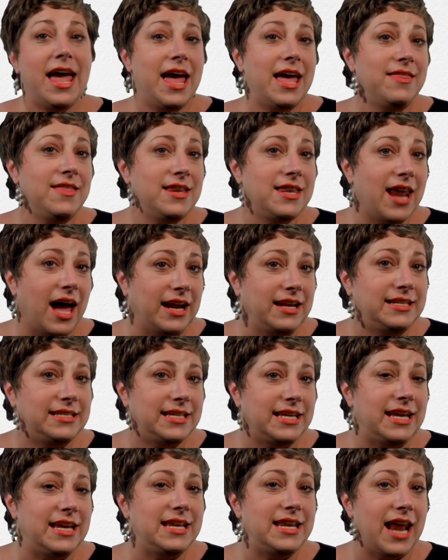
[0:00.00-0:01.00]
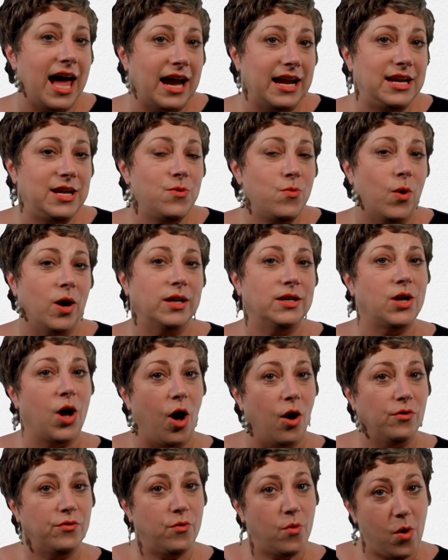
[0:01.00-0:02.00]
in the 1991
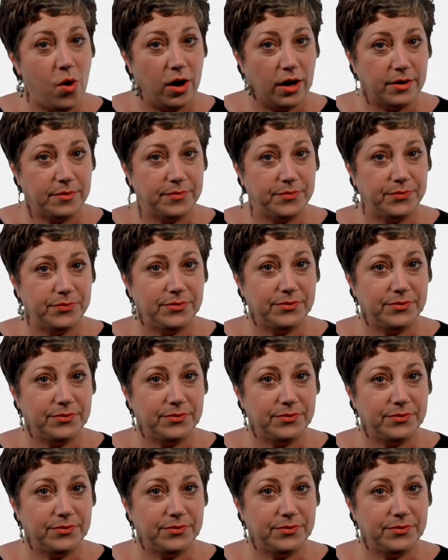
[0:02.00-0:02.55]
Gulf War.